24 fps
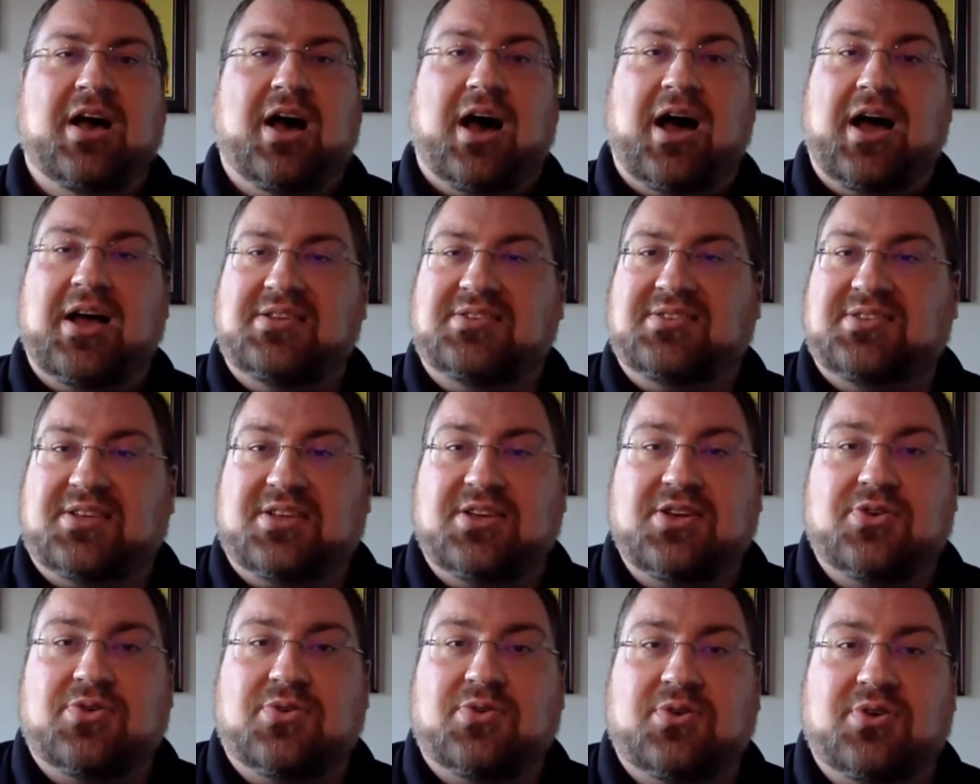High
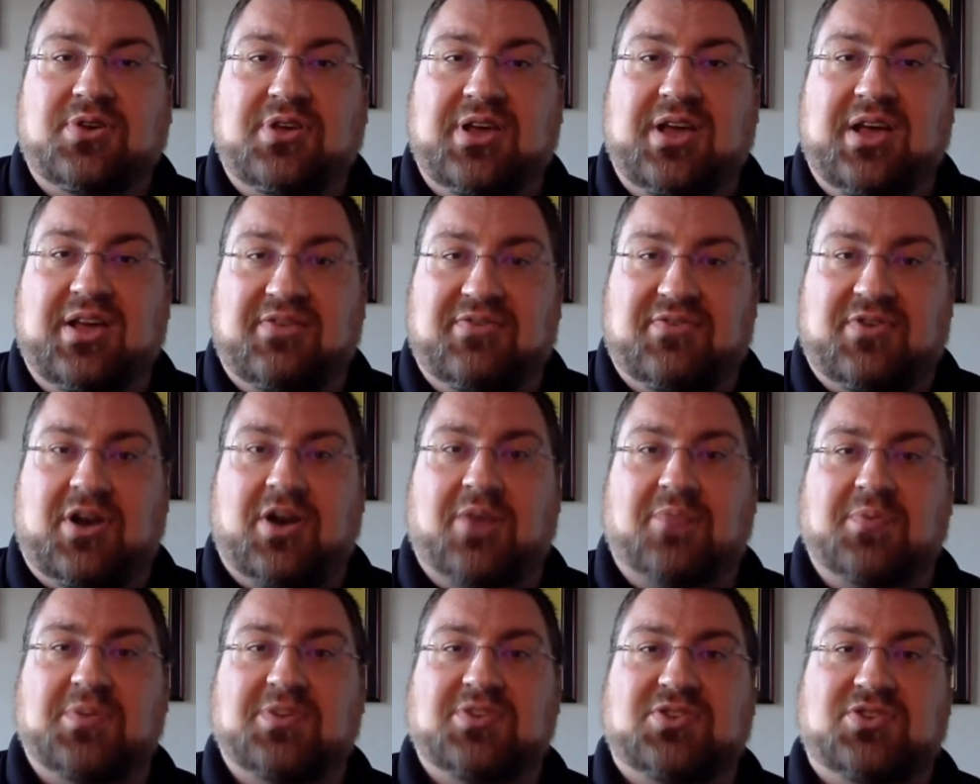security
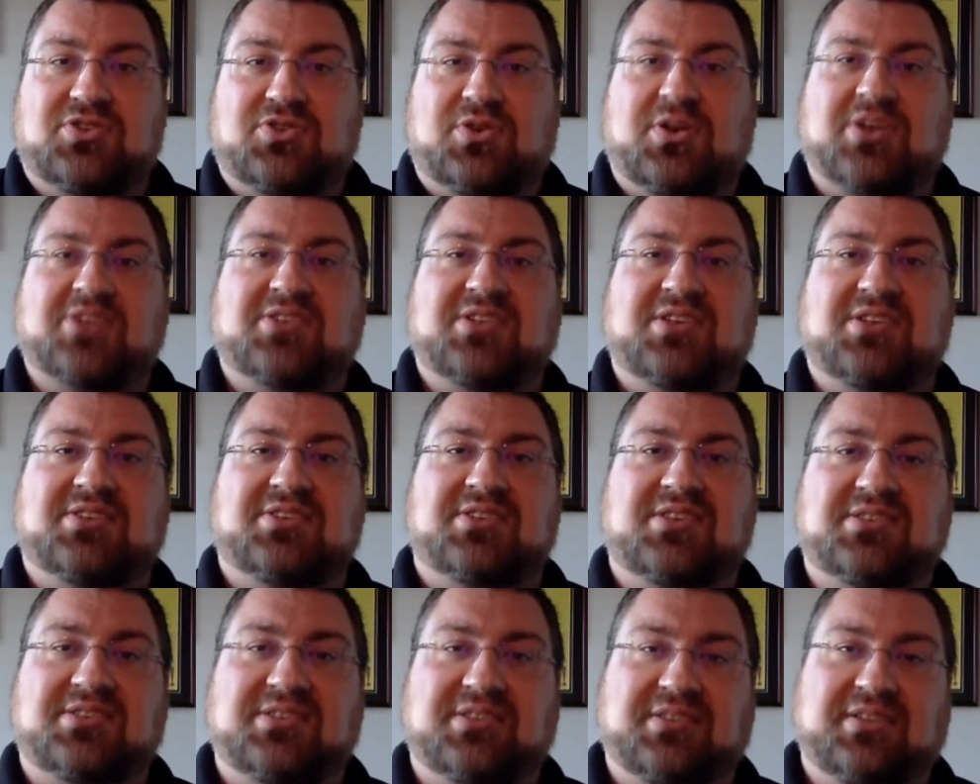environments trust us
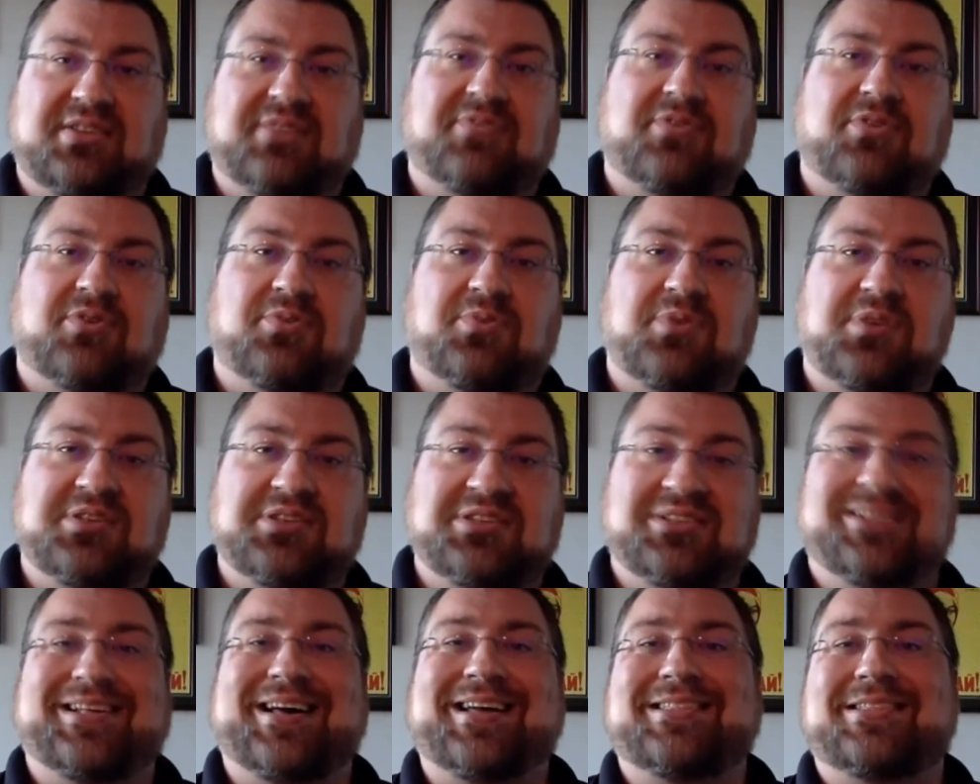to deliver, and we
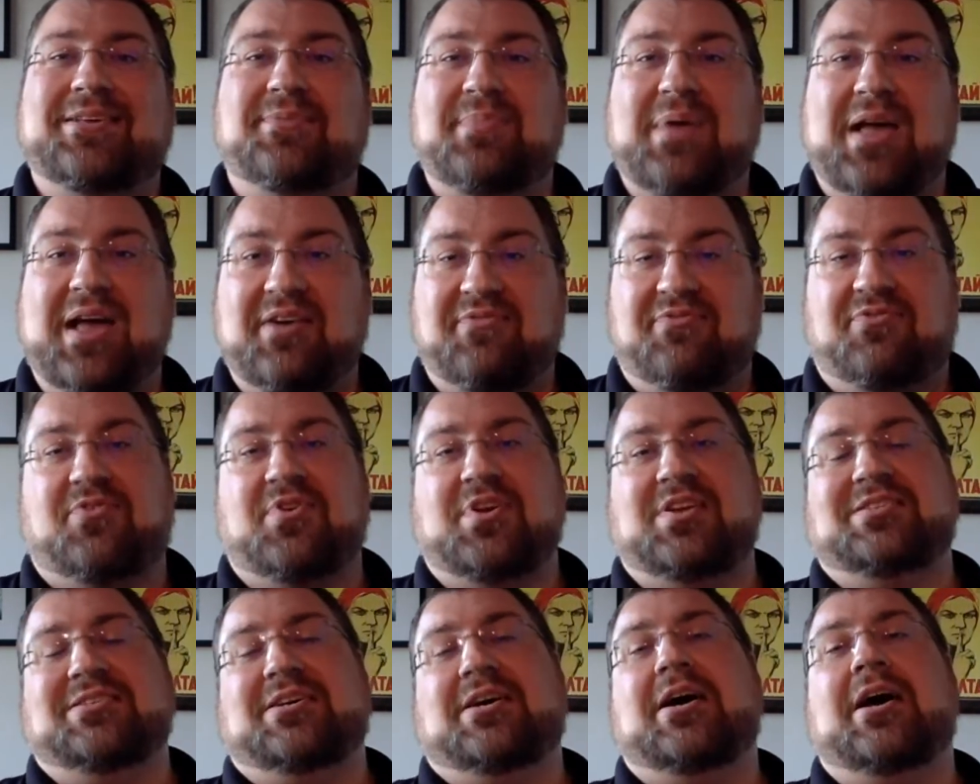delight them
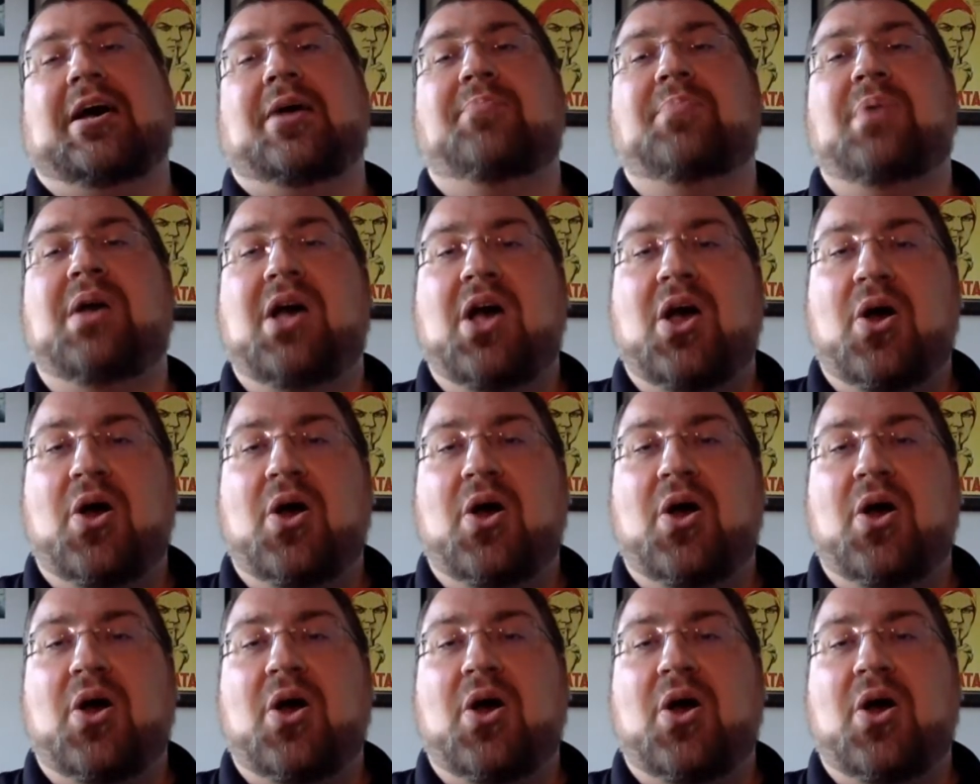every time.